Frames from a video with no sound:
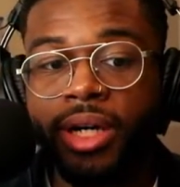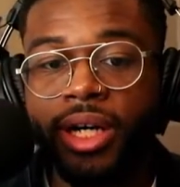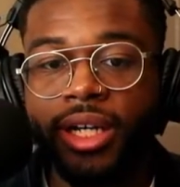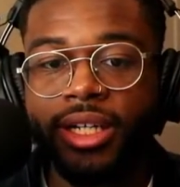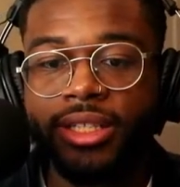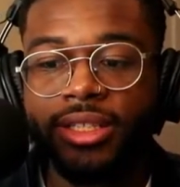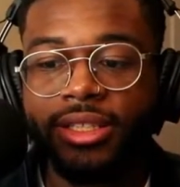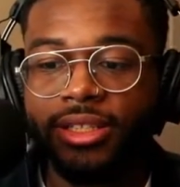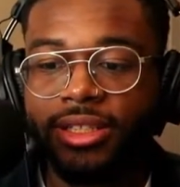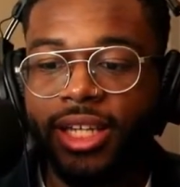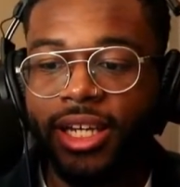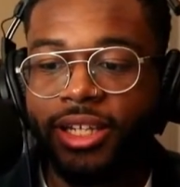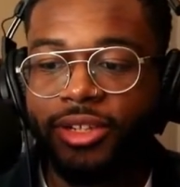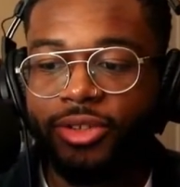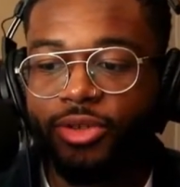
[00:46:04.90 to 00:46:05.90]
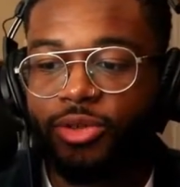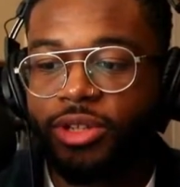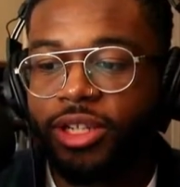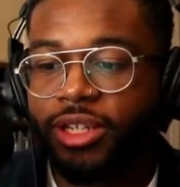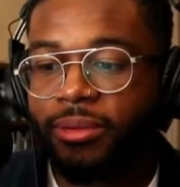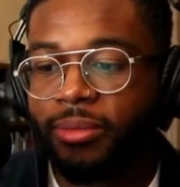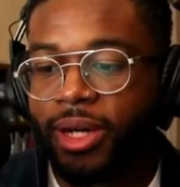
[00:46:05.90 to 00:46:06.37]
But it's just like you
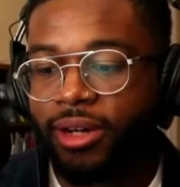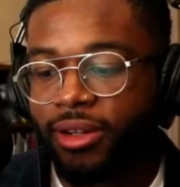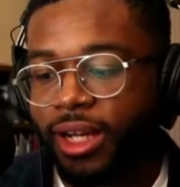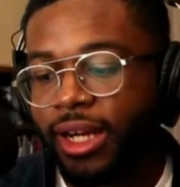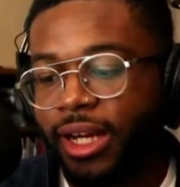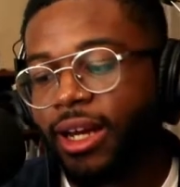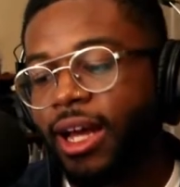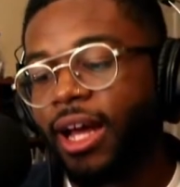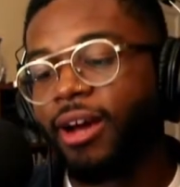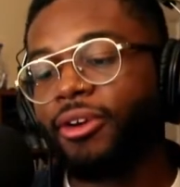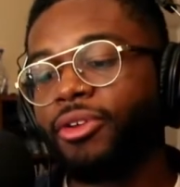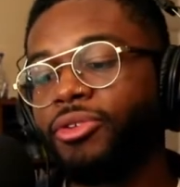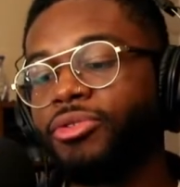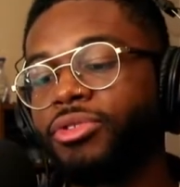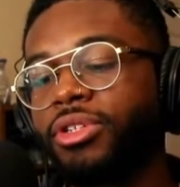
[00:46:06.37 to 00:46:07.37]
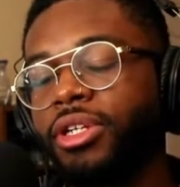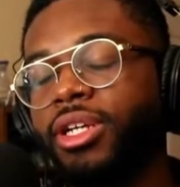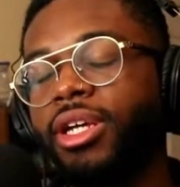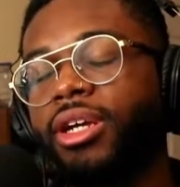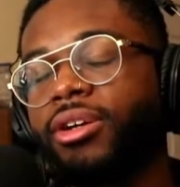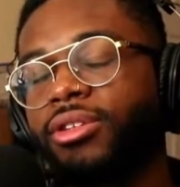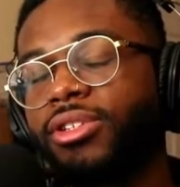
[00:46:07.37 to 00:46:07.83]
think about like how you used to
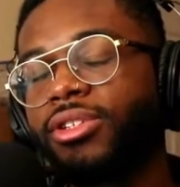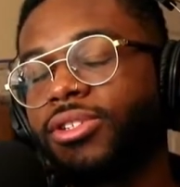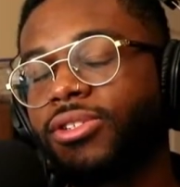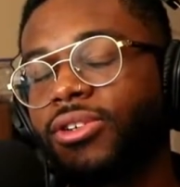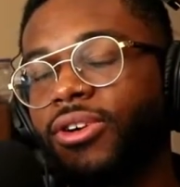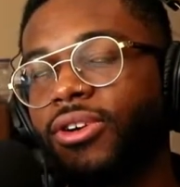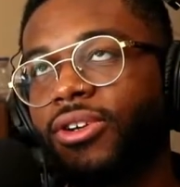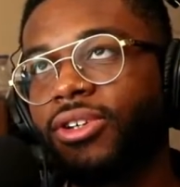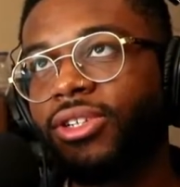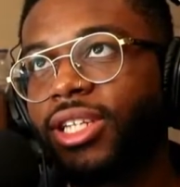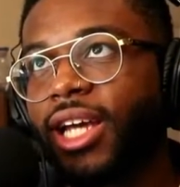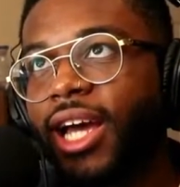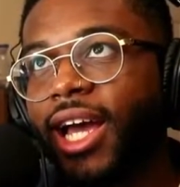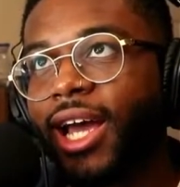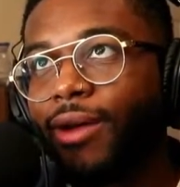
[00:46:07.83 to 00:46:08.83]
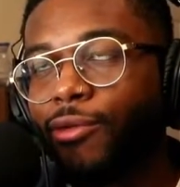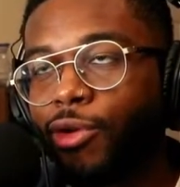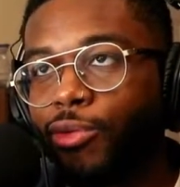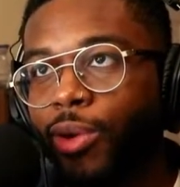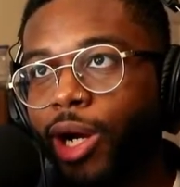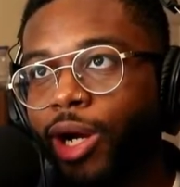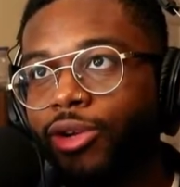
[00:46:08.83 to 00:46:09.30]
hear these songs
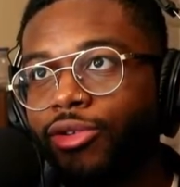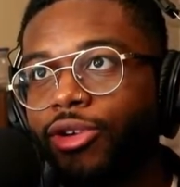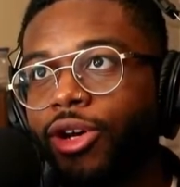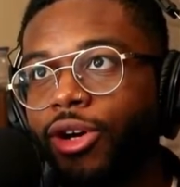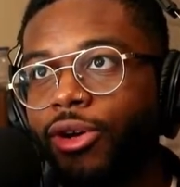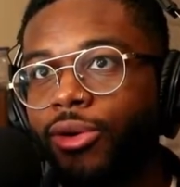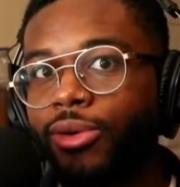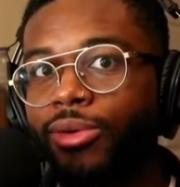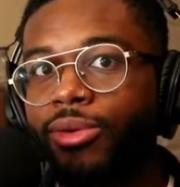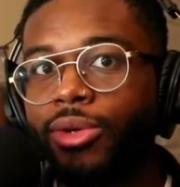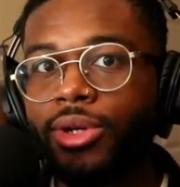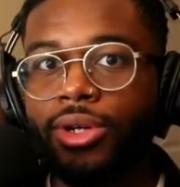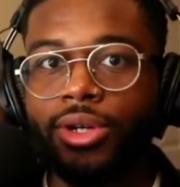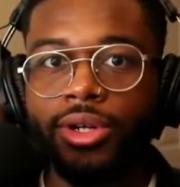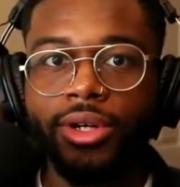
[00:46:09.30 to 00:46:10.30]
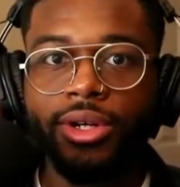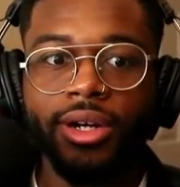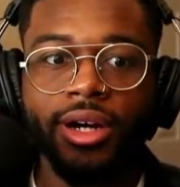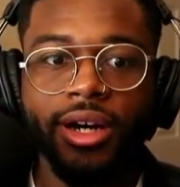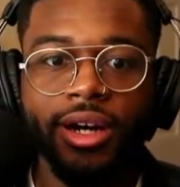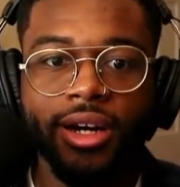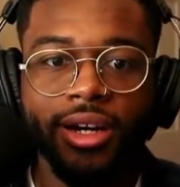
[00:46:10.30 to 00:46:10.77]
everywhere you go.
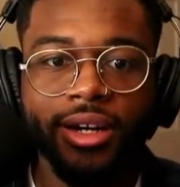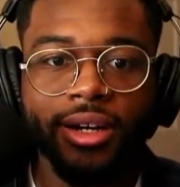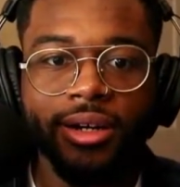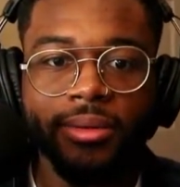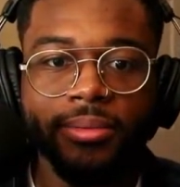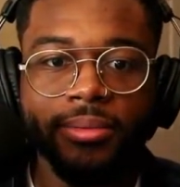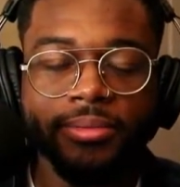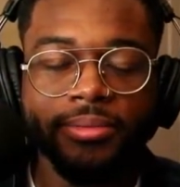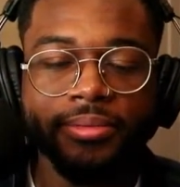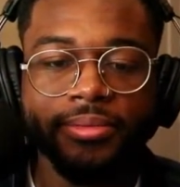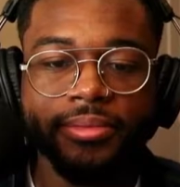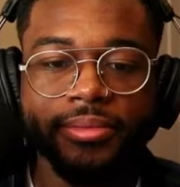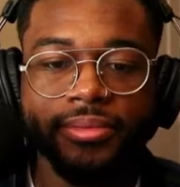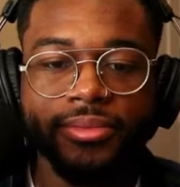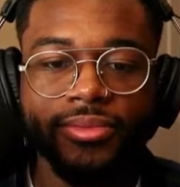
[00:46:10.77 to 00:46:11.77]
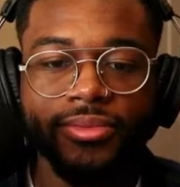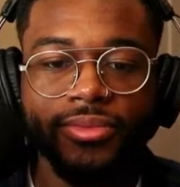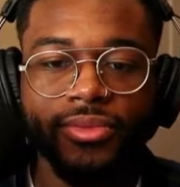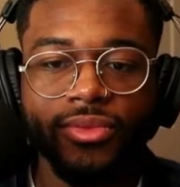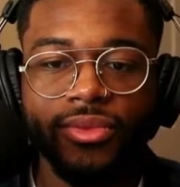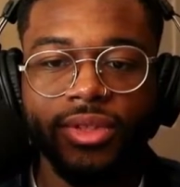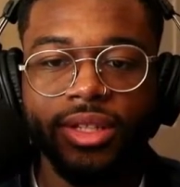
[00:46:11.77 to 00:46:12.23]
Um,
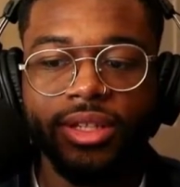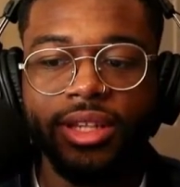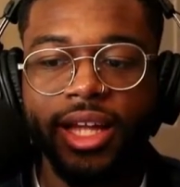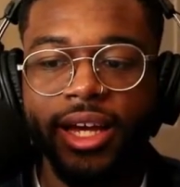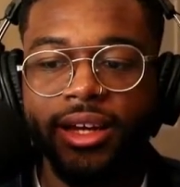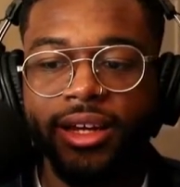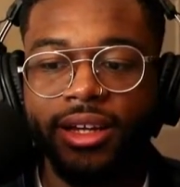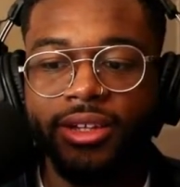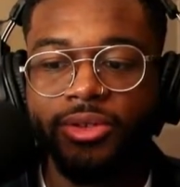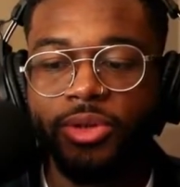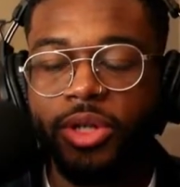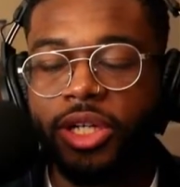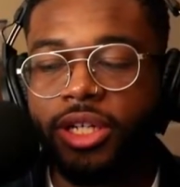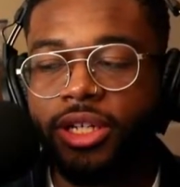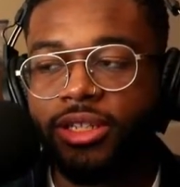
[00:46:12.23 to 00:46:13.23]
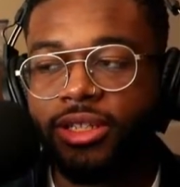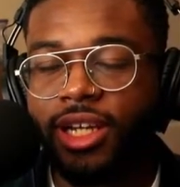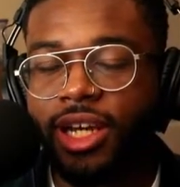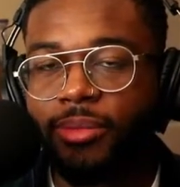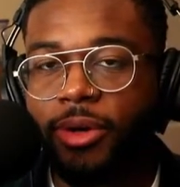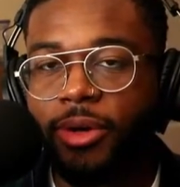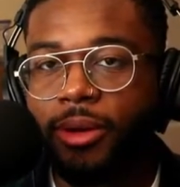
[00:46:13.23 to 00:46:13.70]
like you couldn't
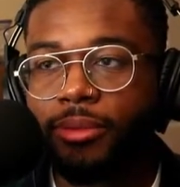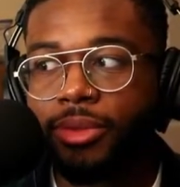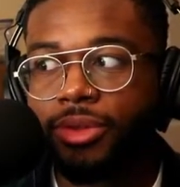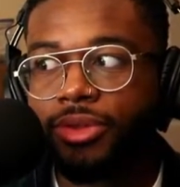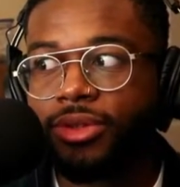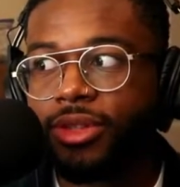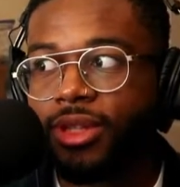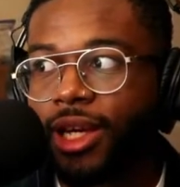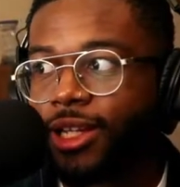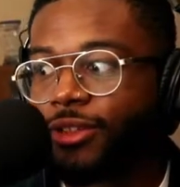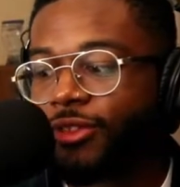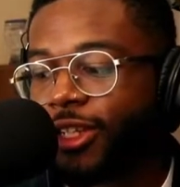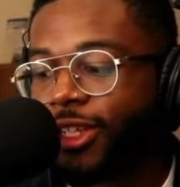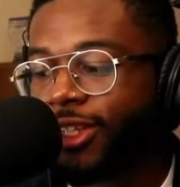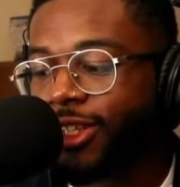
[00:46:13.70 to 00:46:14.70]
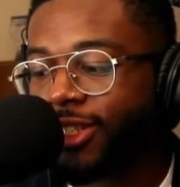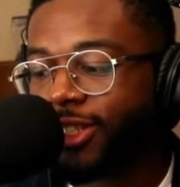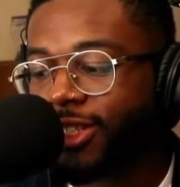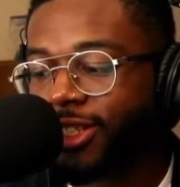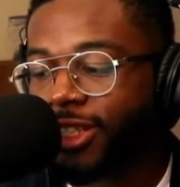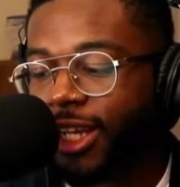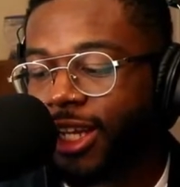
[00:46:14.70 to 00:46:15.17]
escape humble. Like you literally
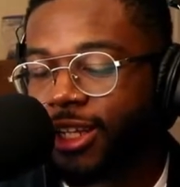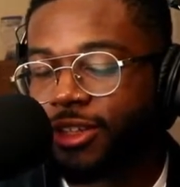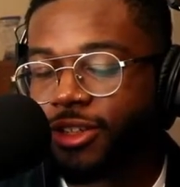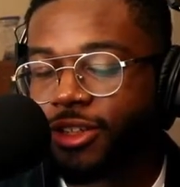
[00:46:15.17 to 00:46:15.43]
just like